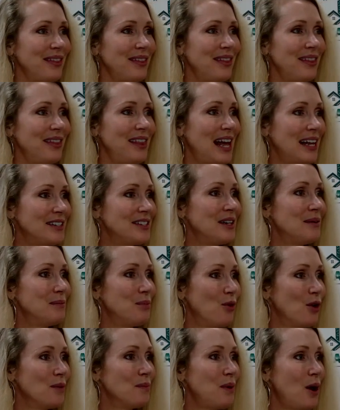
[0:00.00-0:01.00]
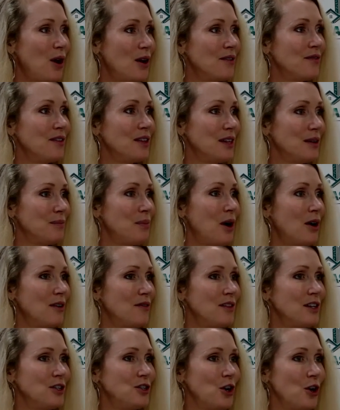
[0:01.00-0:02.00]
that's an important part
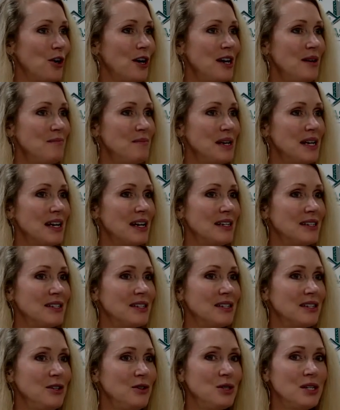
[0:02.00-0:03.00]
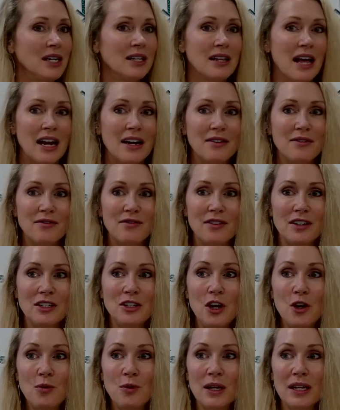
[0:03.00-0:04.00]
of the journey, because you see a lot of
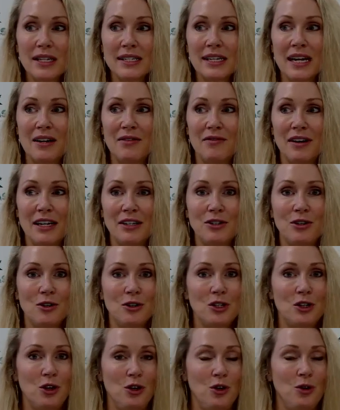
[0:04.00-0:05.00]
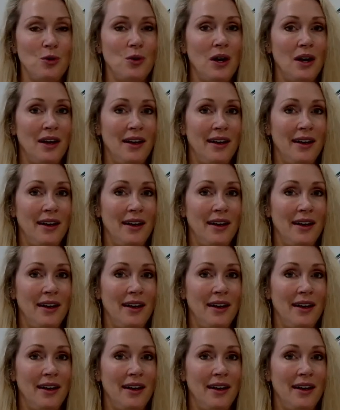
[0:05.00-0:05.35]
new real estate investors who